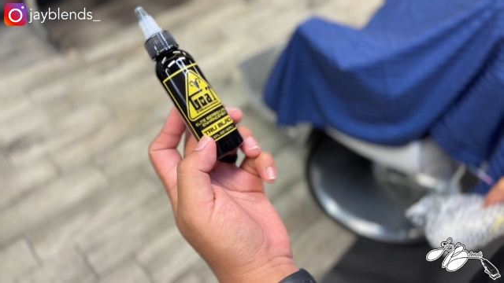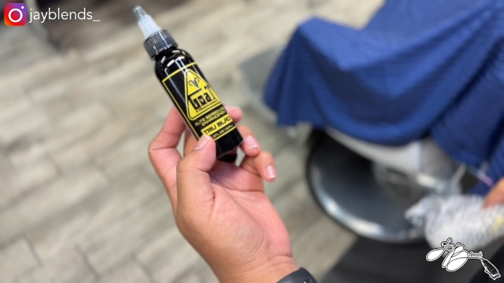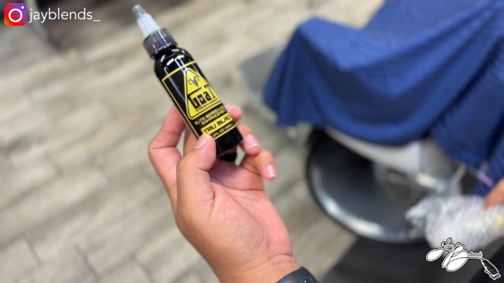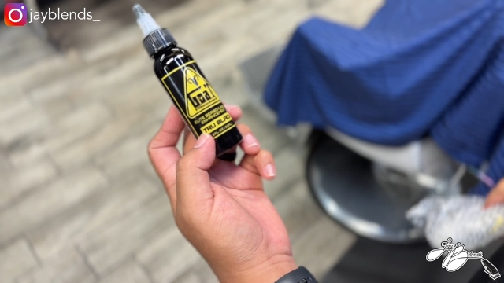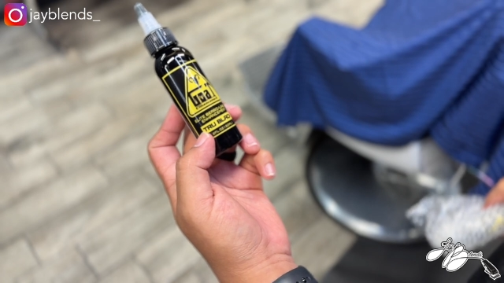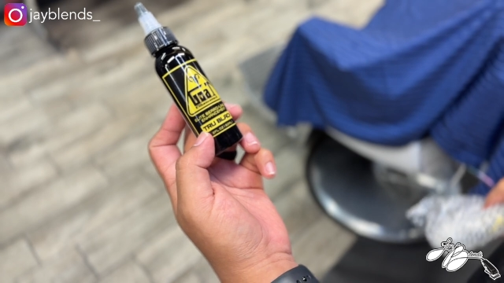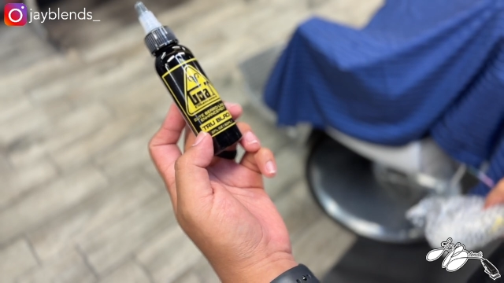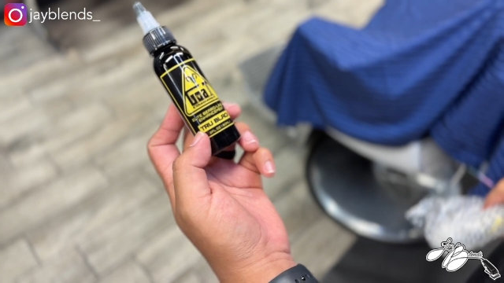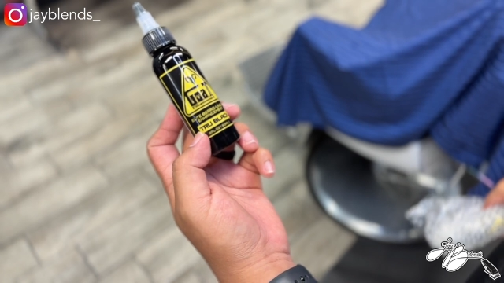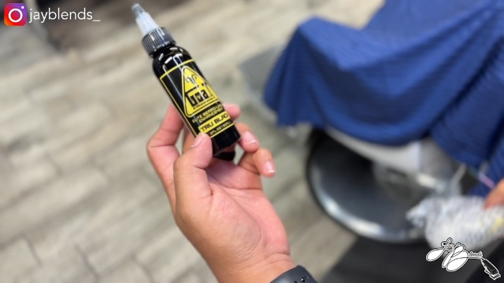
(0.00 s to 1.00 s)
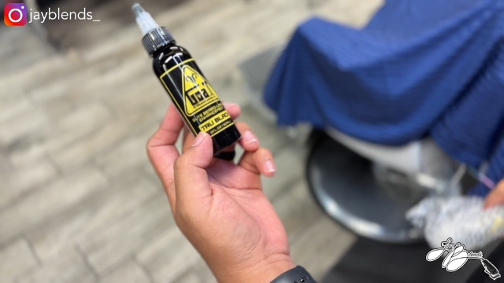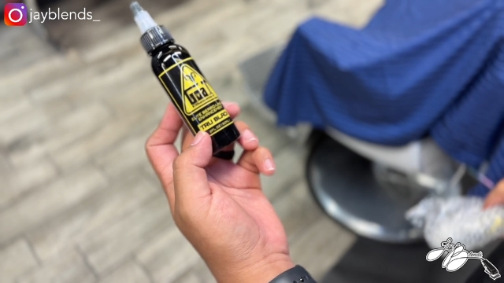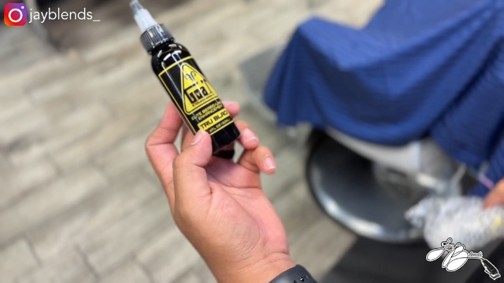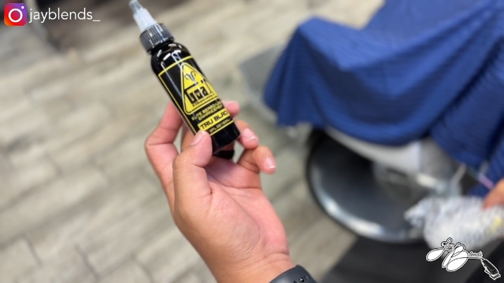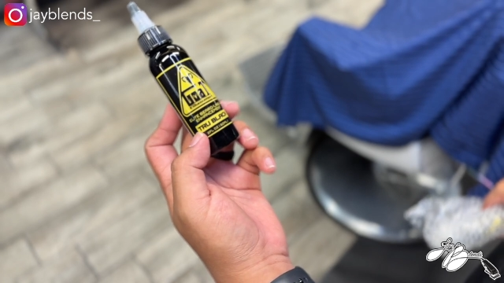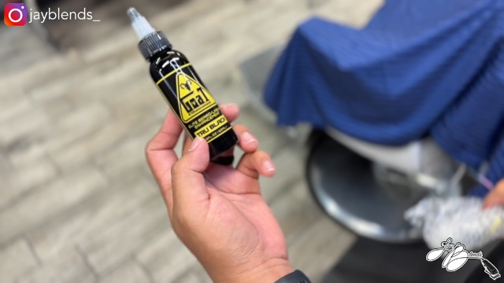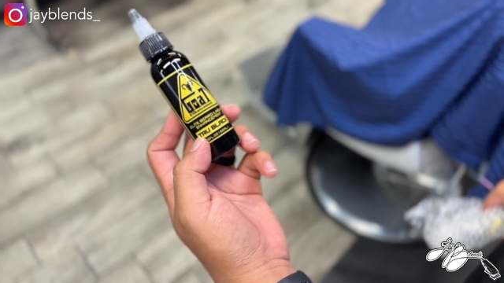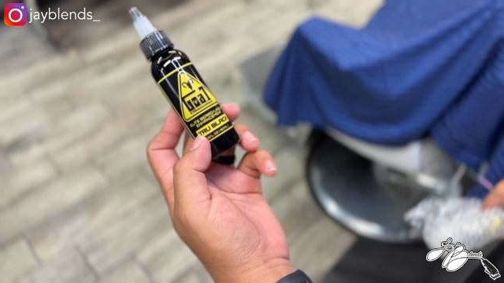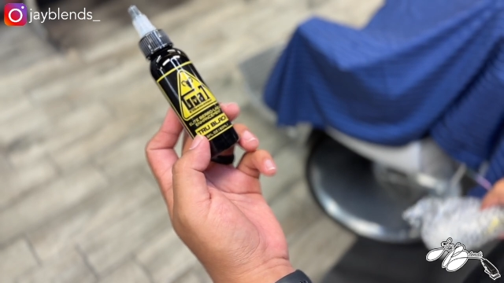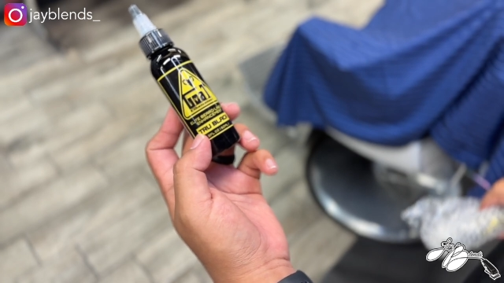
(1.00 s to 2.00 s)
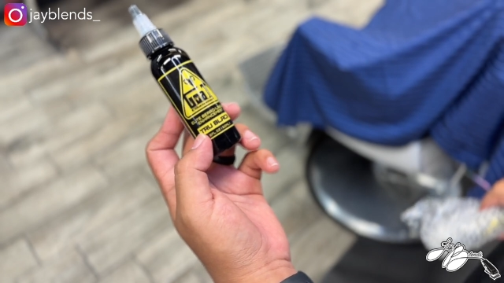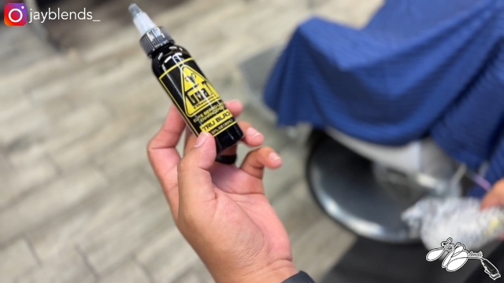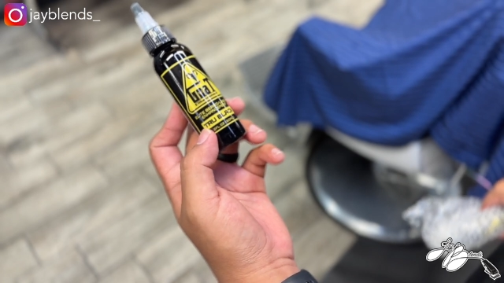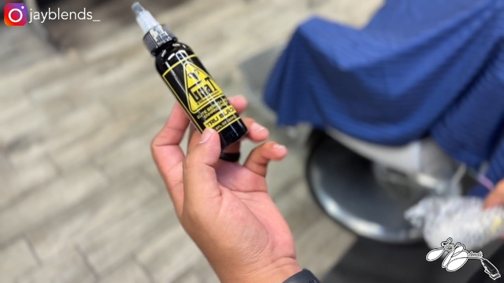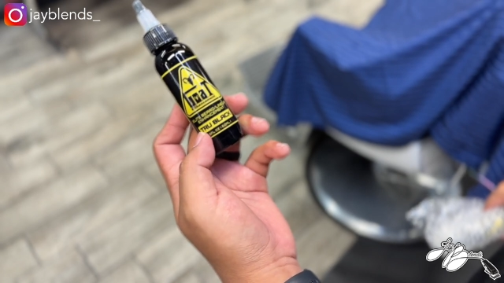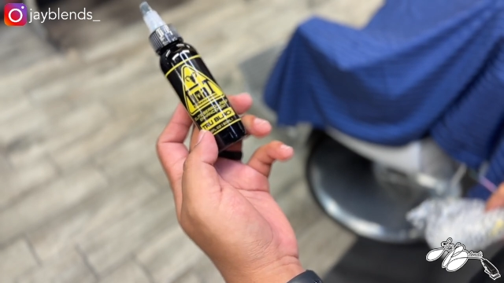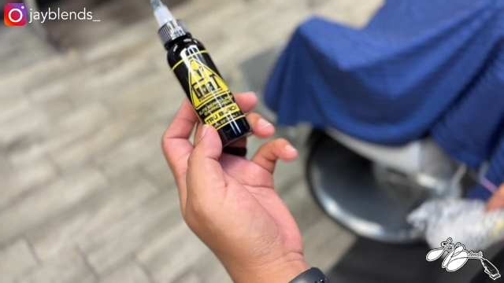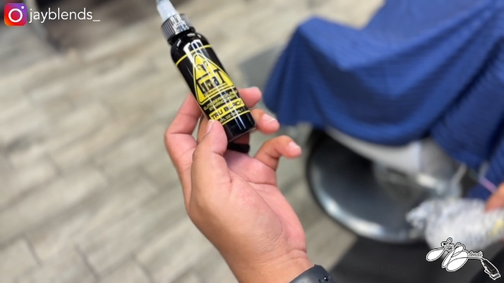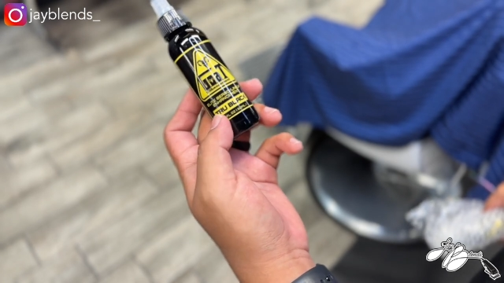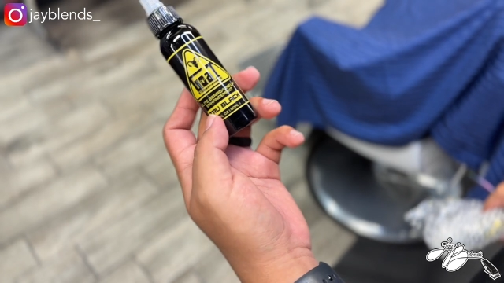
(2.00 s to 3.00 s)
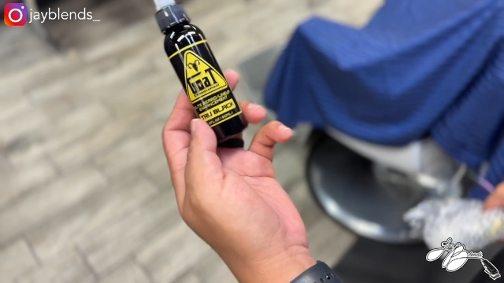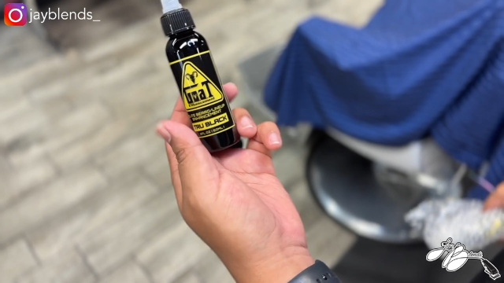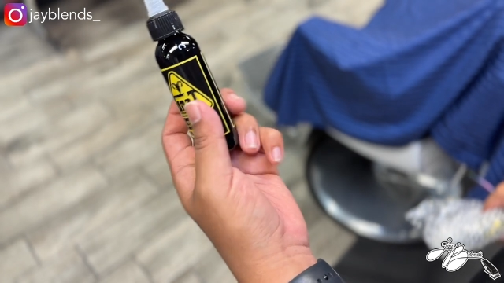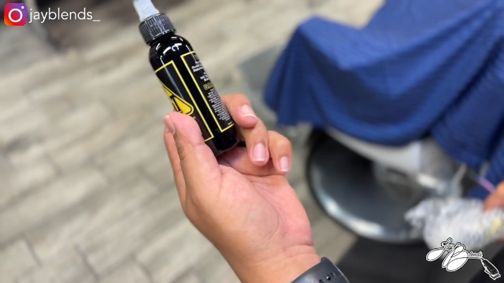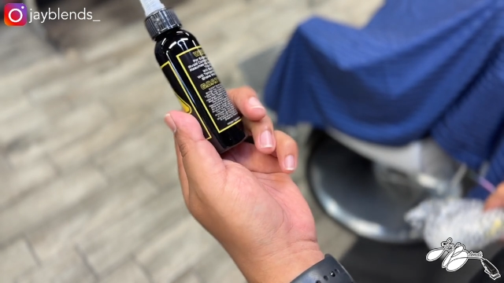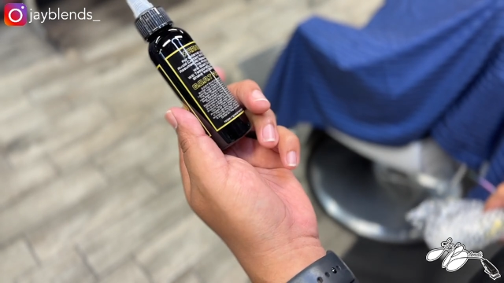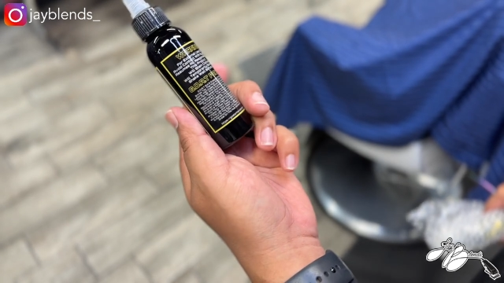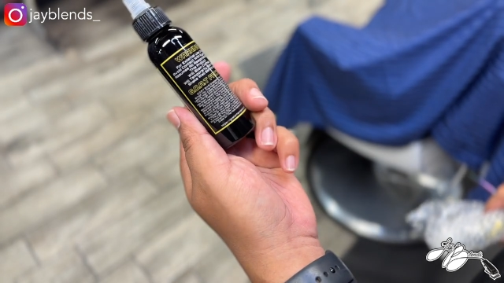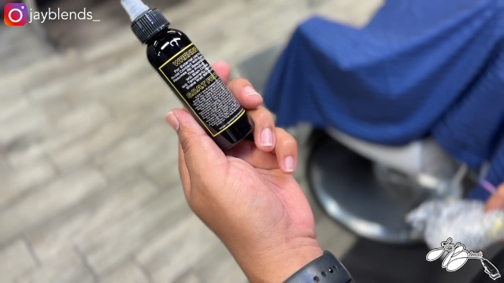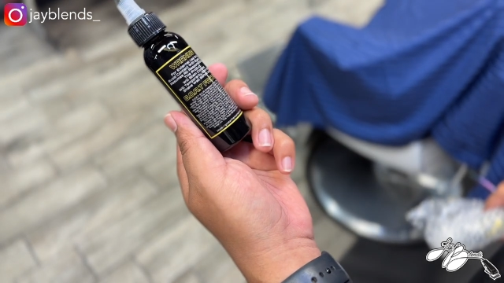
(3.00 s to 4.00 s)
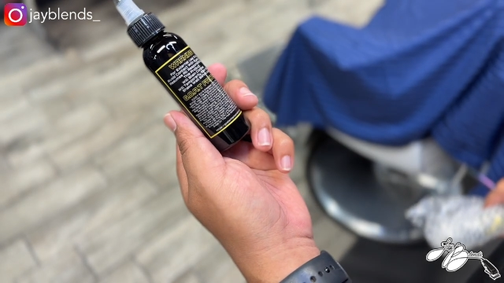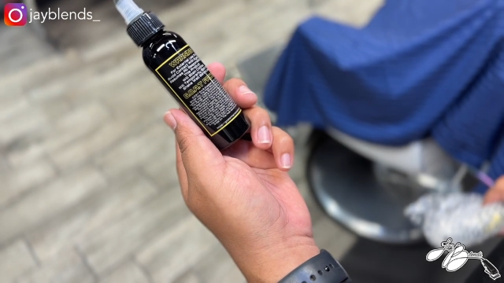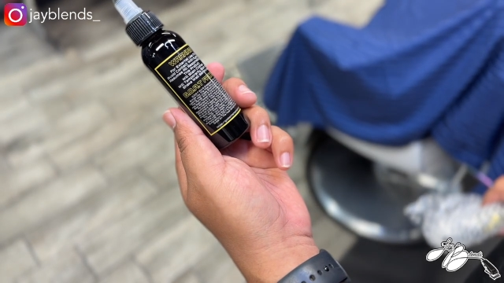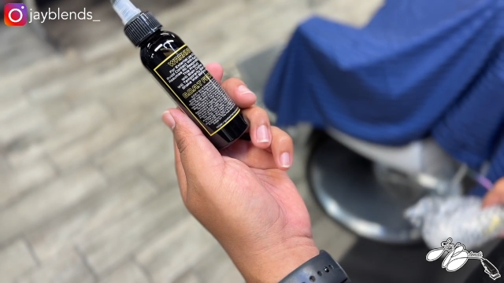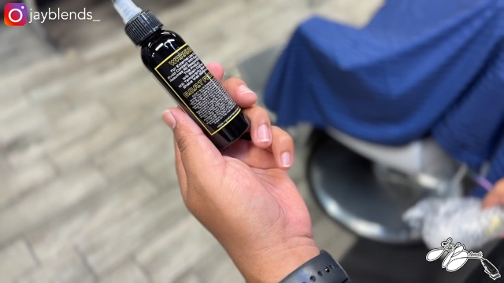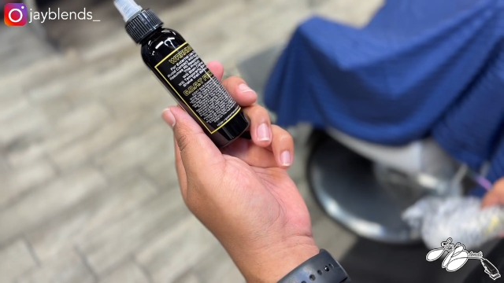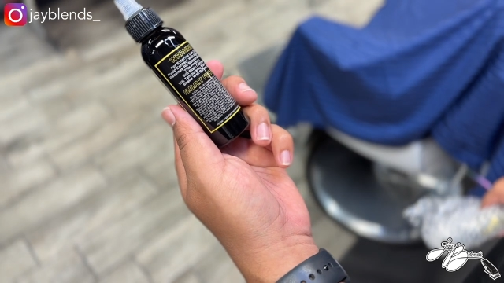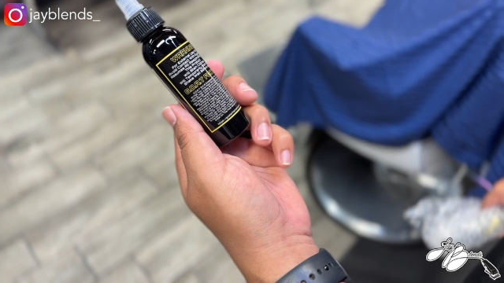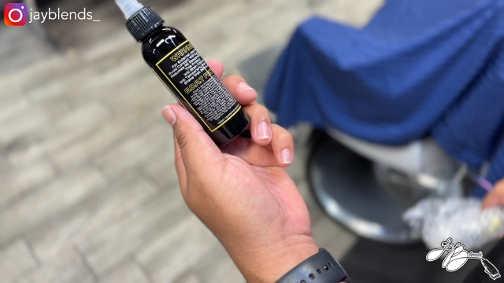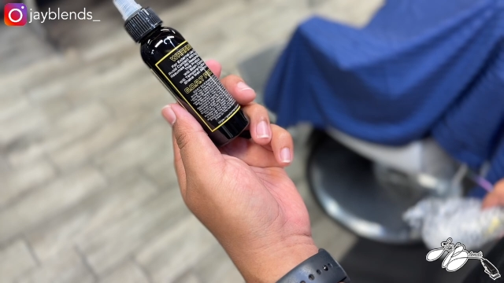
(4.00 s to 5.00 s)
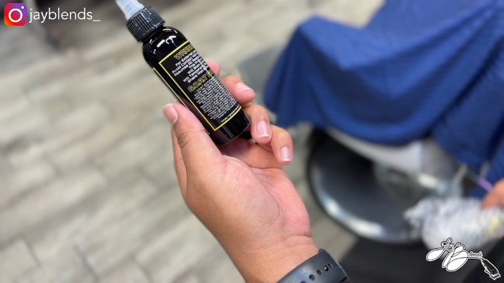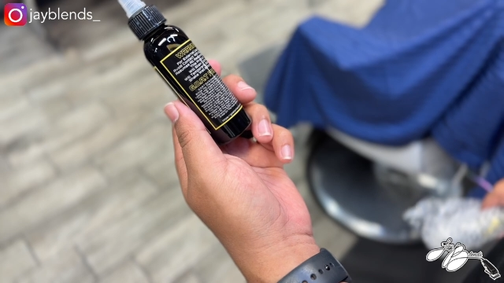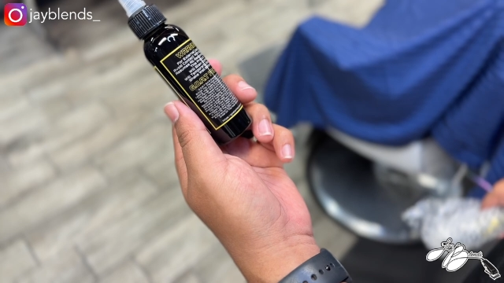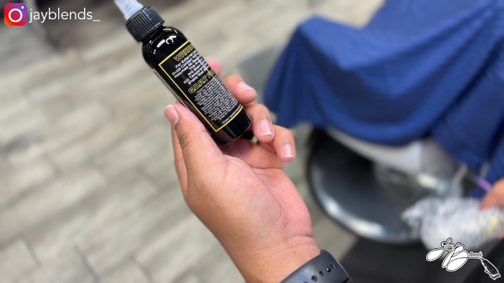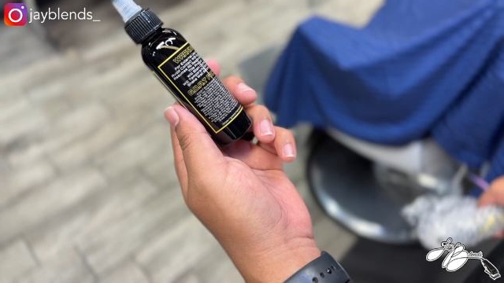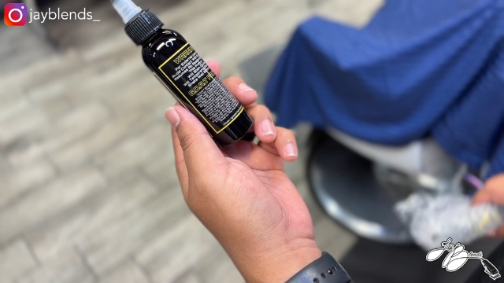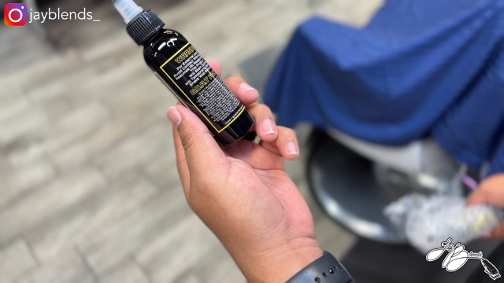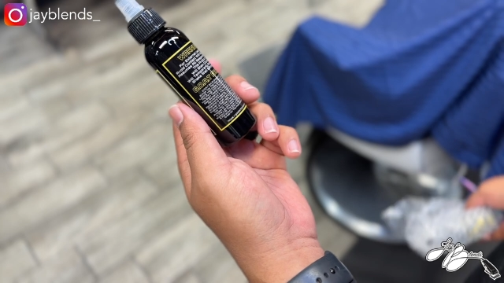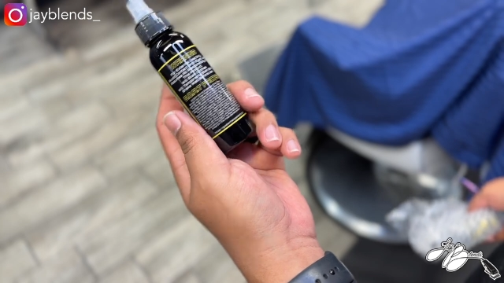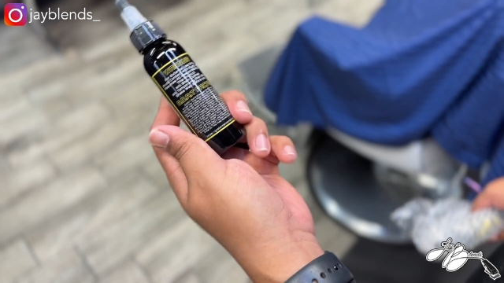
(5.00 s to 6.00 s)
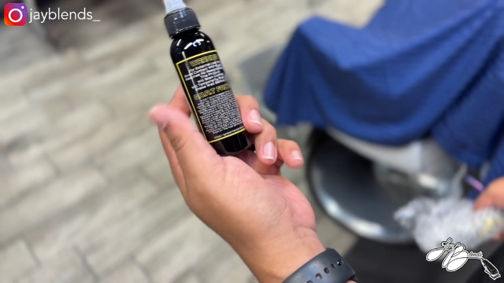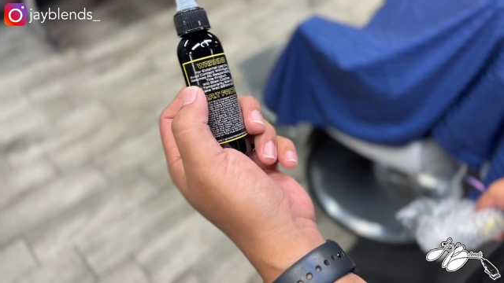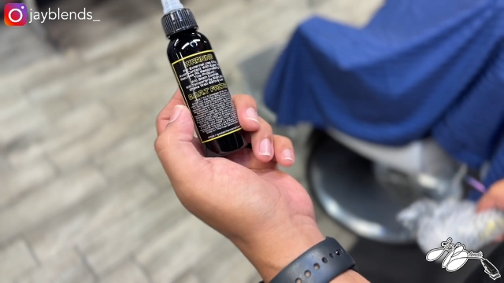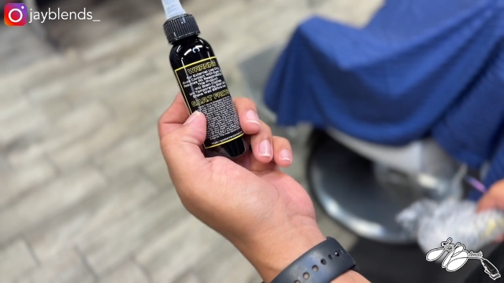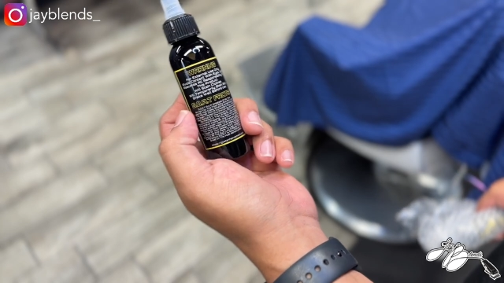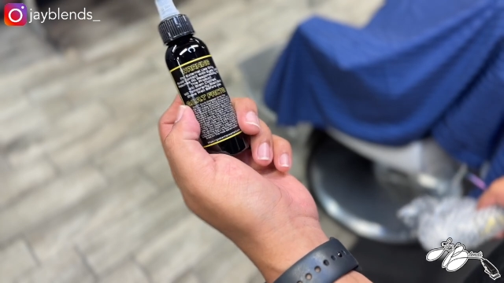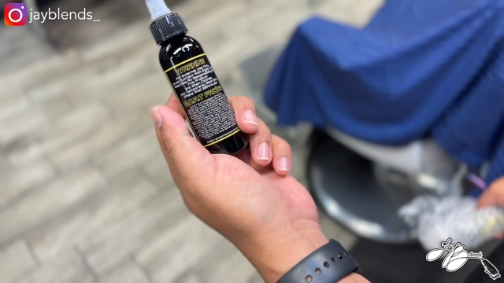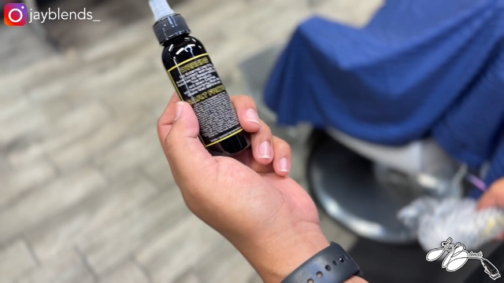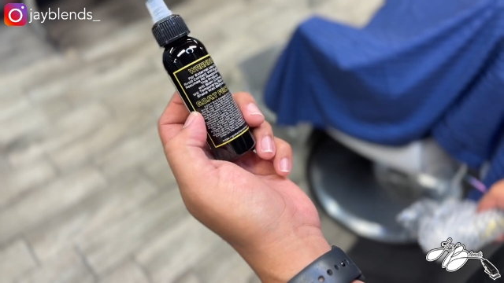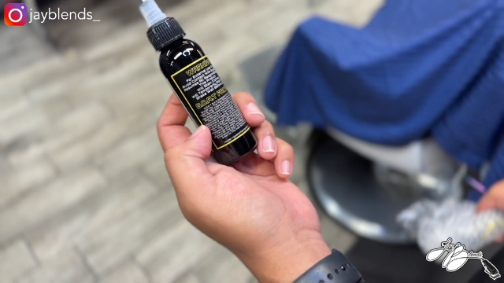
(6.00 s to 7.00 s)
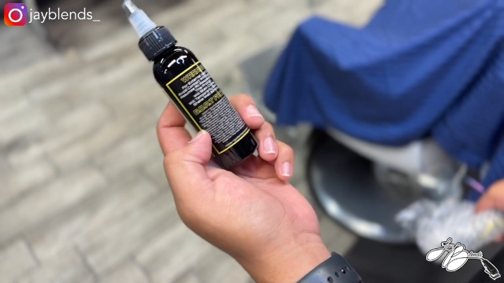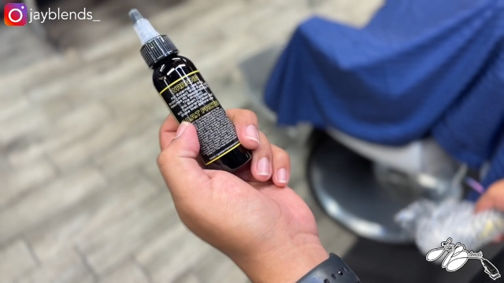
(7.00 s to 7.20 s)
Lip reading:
No face is visible, so there are no lips to read.